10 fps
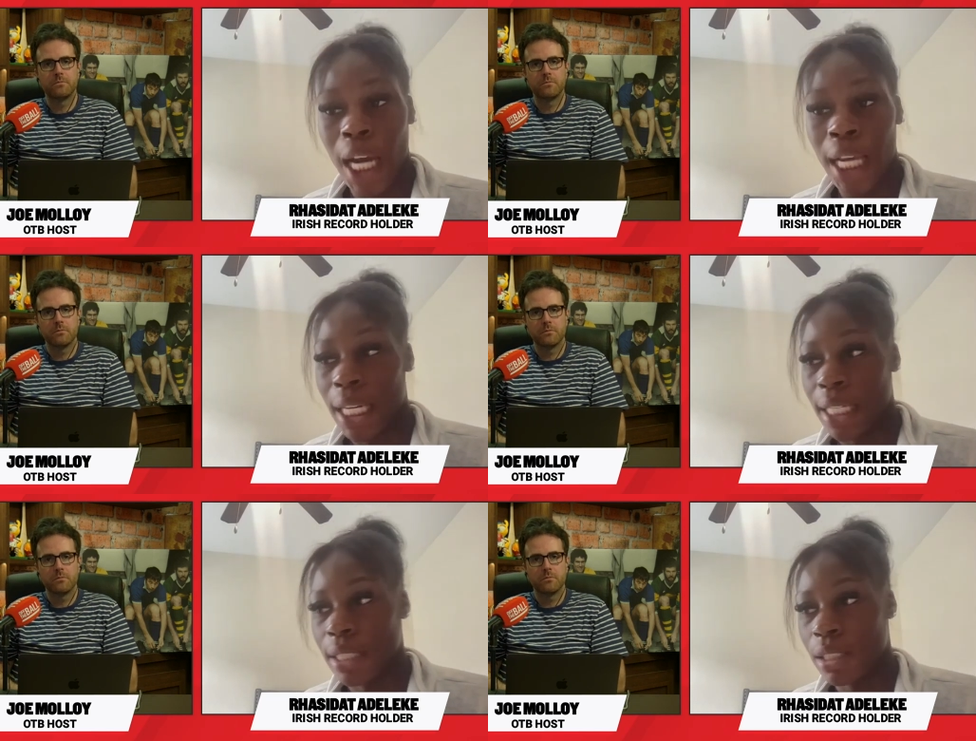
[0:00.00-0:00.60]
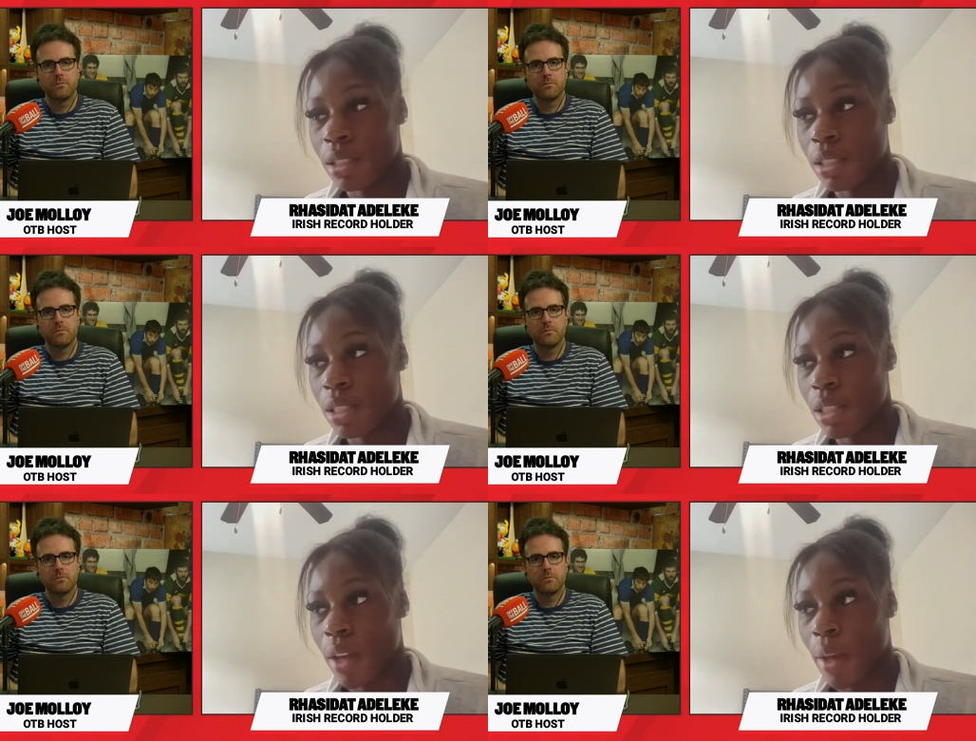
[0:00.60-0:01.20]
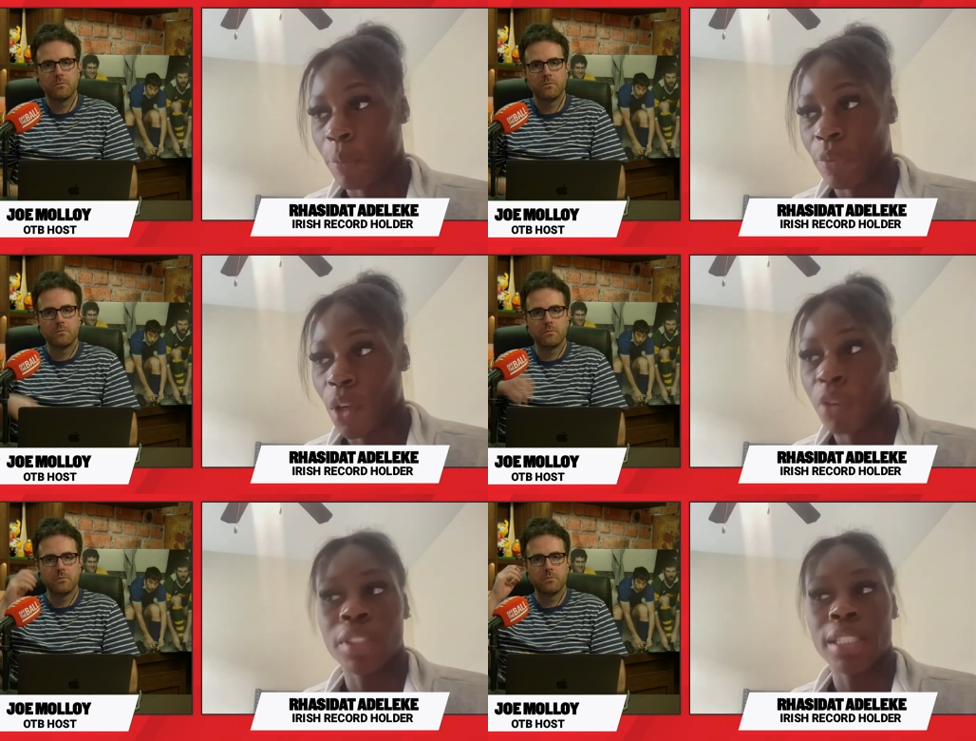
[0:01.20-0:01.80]
Speaker 1: highlights
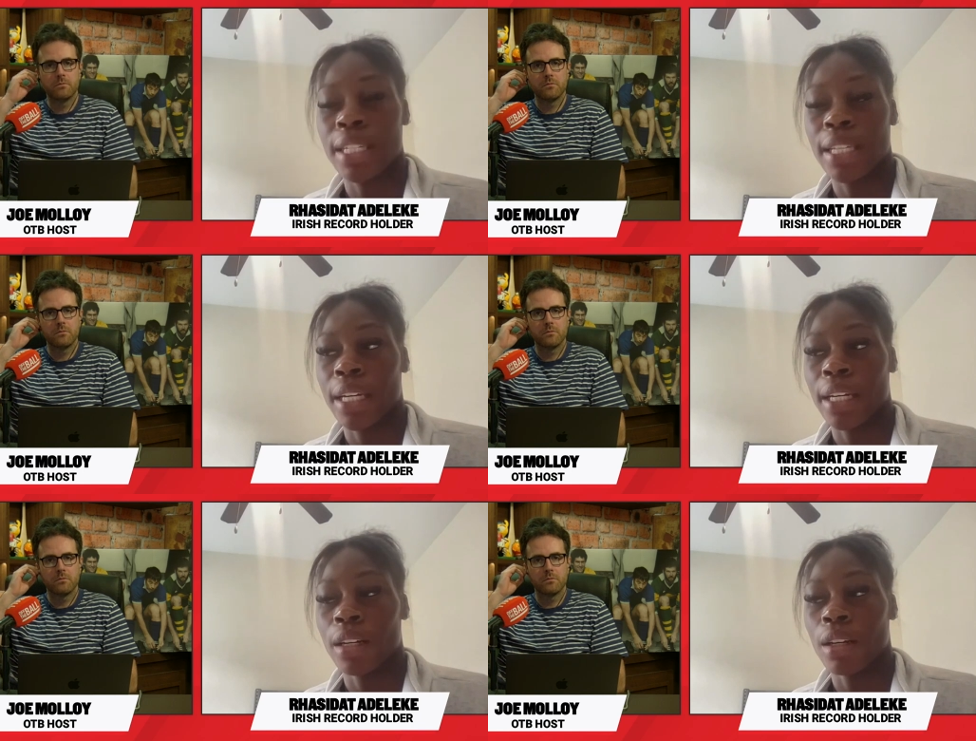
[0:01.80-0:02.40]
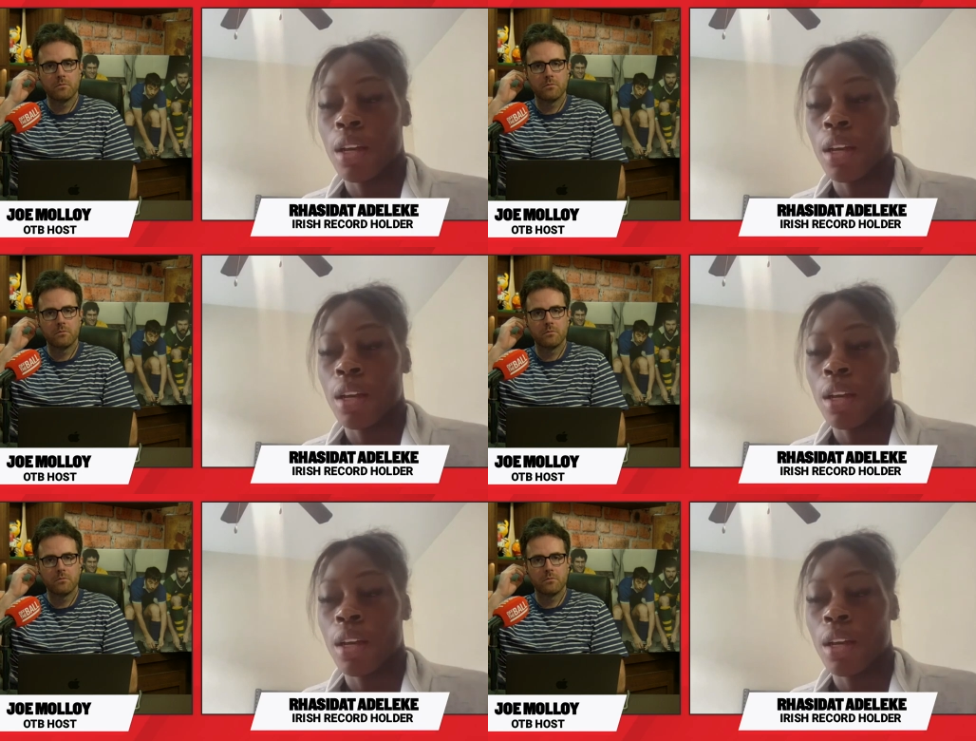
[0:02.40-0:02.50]
um, of this year.